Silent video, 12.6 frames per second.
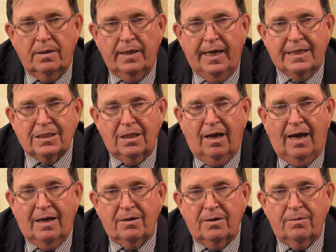as
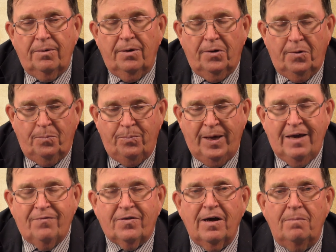Lot may
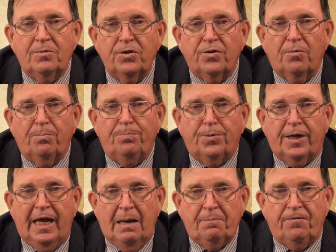have come to their
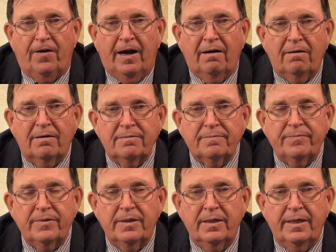campfire
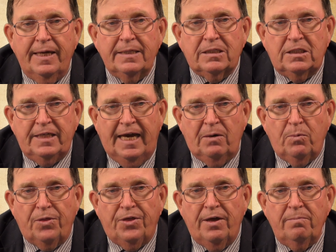and stayed
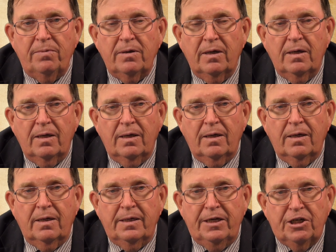with them,
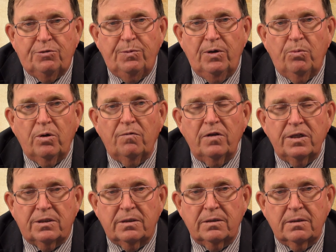Ishmael would have
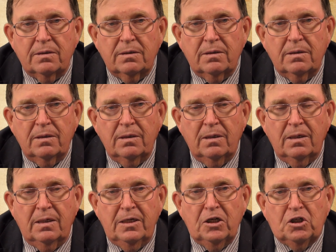listened.
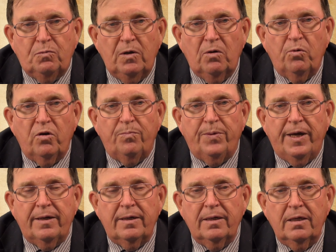Ishmael would have
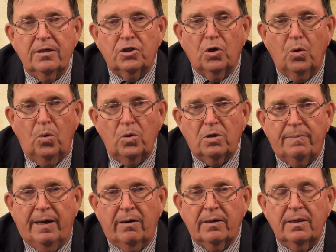been told
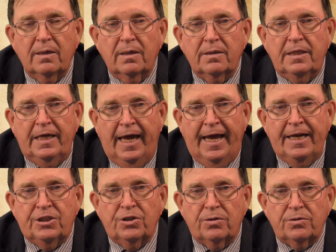about the
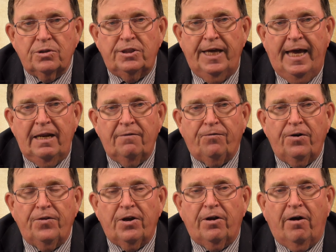angel standing in front of
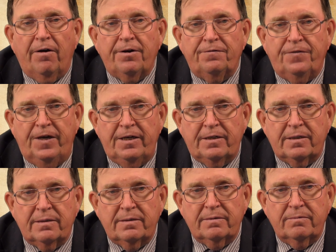the Garden of Eden
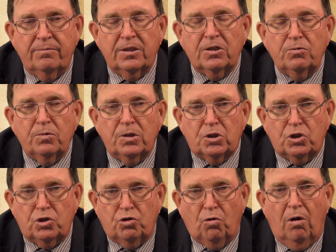with
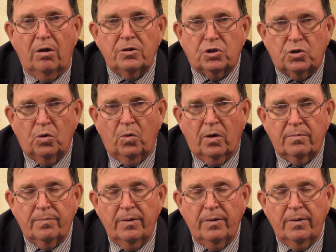a drawn sword.